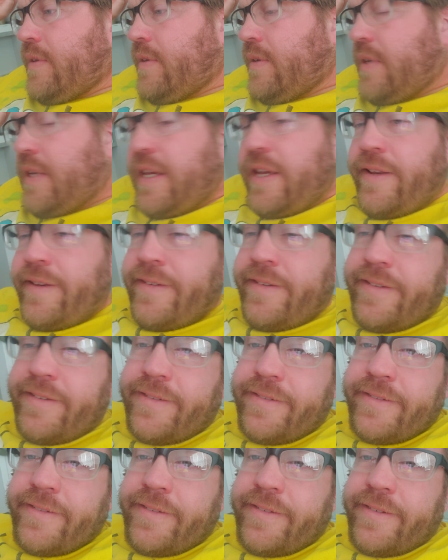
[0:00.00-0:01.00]
Eating,
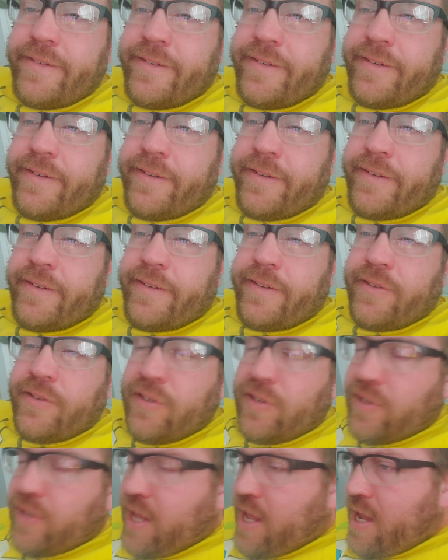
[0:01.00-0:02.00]

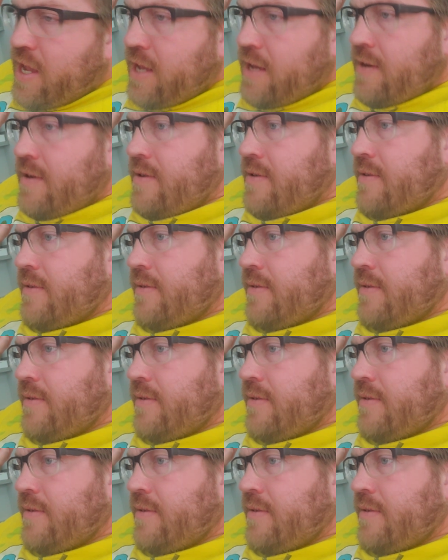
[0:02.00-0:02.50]
stinking,